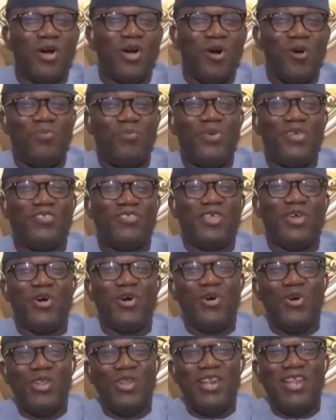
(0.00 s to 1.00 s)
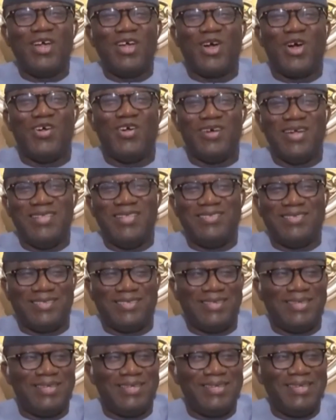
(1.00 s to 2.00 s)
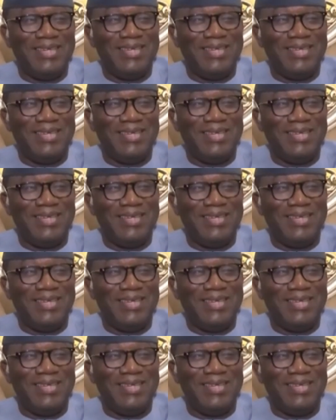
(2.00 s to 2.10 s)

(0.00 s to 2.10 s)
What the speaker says: Hope is the only currency